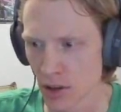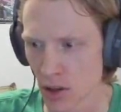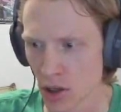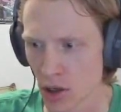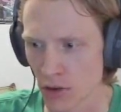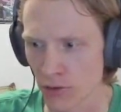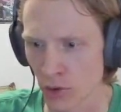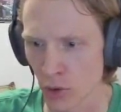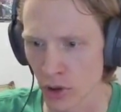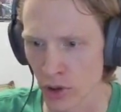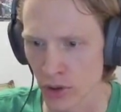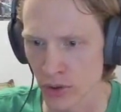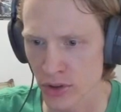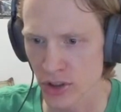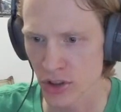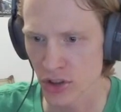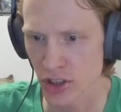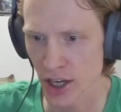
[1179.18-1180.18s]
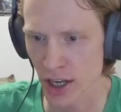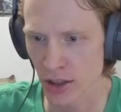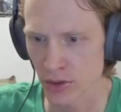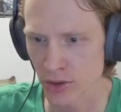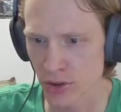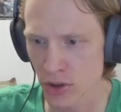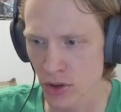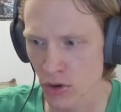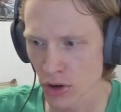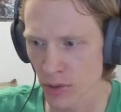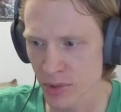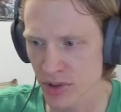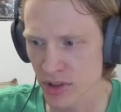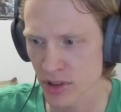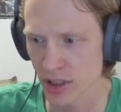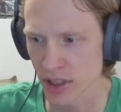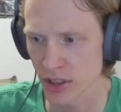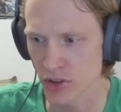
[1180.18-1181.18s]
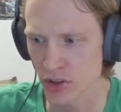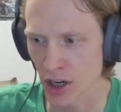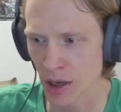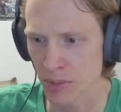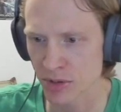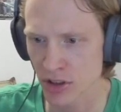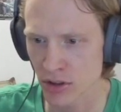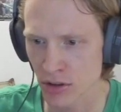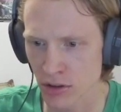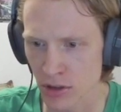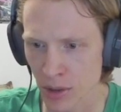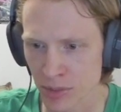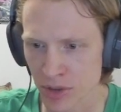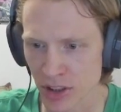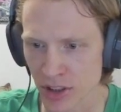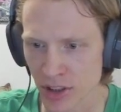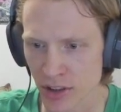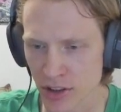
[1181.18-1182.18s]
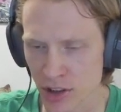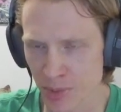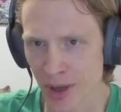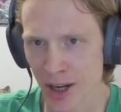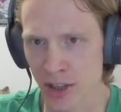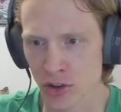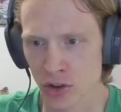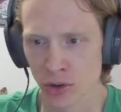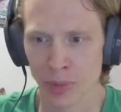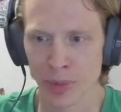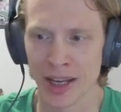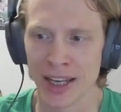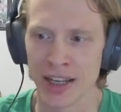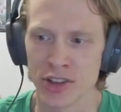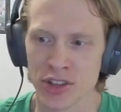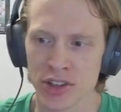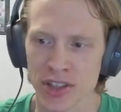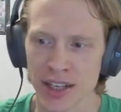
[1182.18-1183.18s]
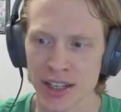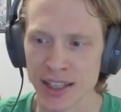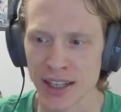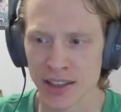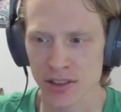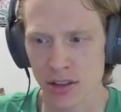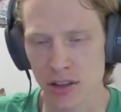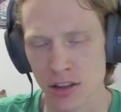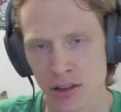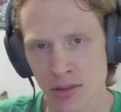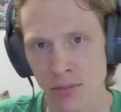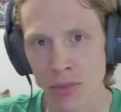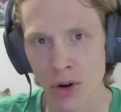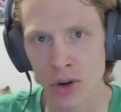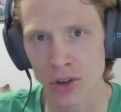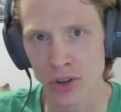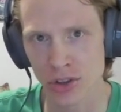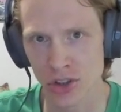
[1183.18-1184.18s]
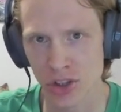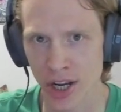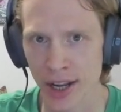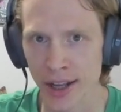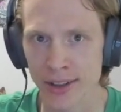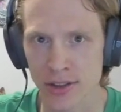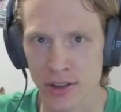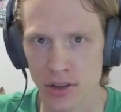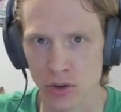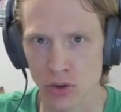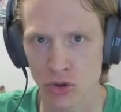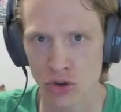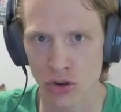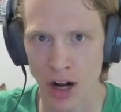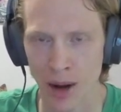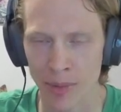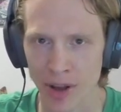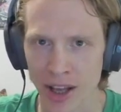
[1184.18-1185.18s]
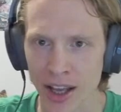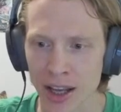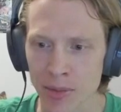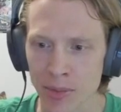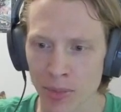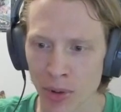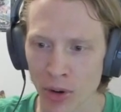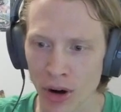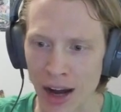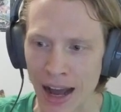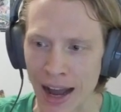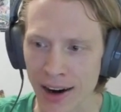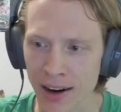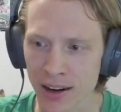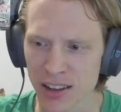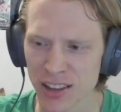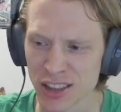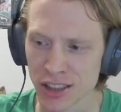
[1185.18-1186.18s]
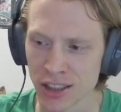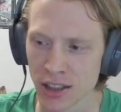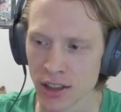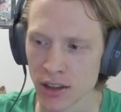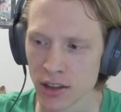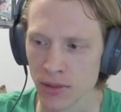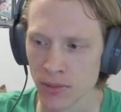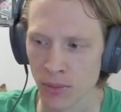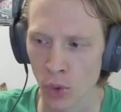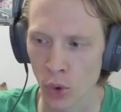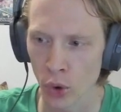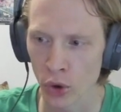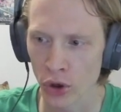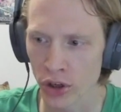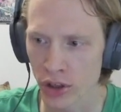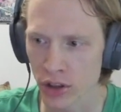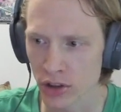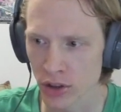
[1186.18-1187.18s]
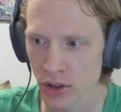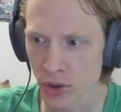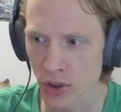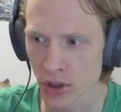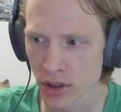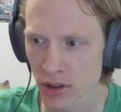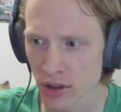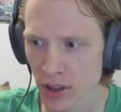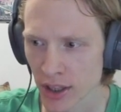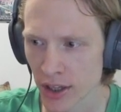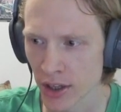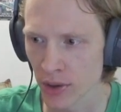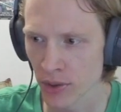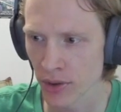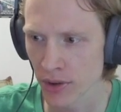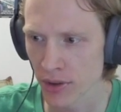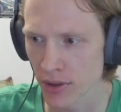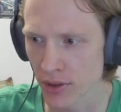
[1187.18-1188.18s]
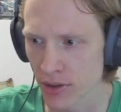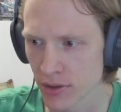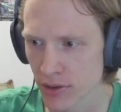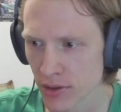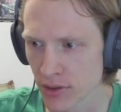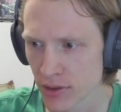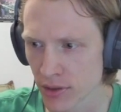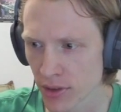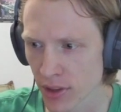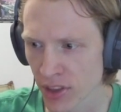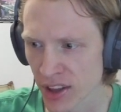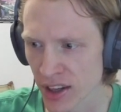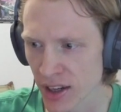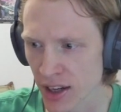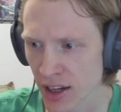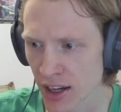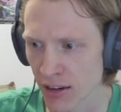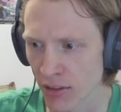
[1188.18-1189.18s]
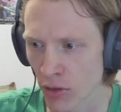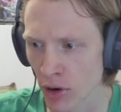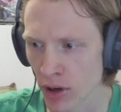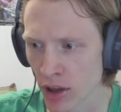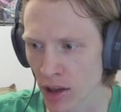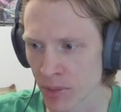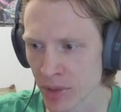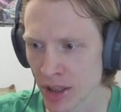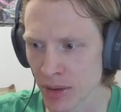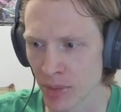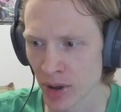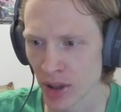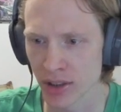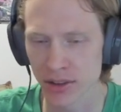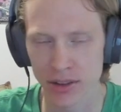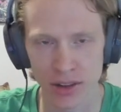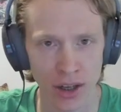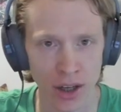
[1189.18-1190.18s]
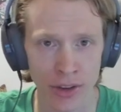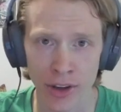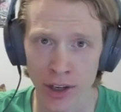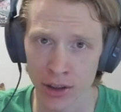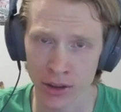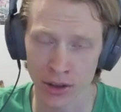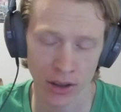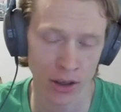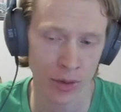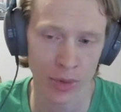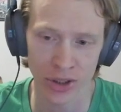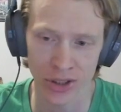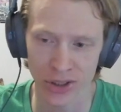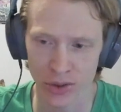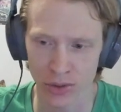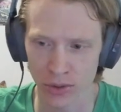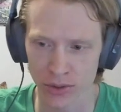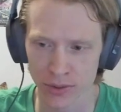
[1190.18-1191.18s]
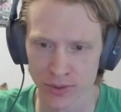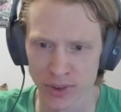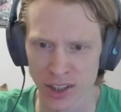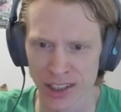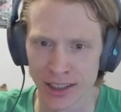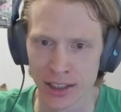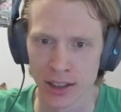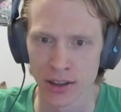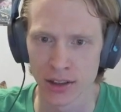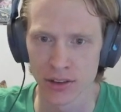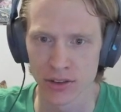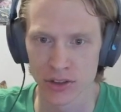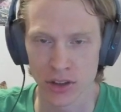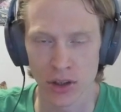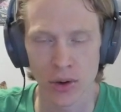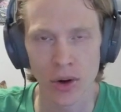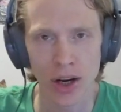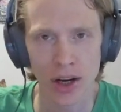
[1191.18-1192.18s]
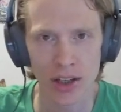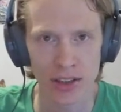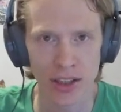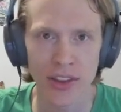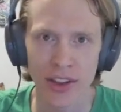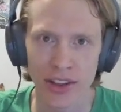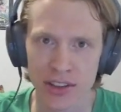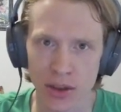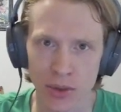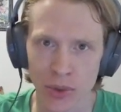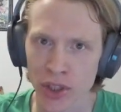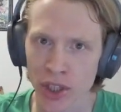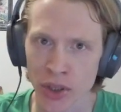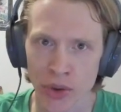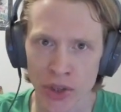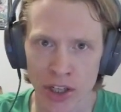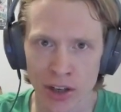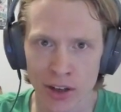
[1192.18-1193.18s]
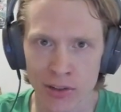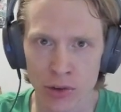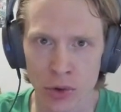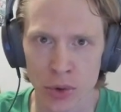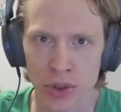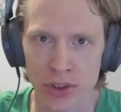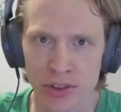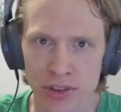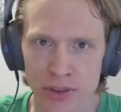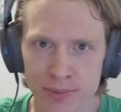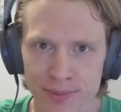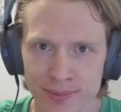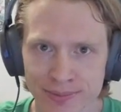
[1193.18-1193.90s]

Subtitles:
Mhoire the Shadowed's corpse. He drops corrupted spectral pages, and he has a small chance to drop a black Mhoire cloak. I don't think I have one on me, but they are pretty cool. So yeah, that's it. We'll go get our rewards.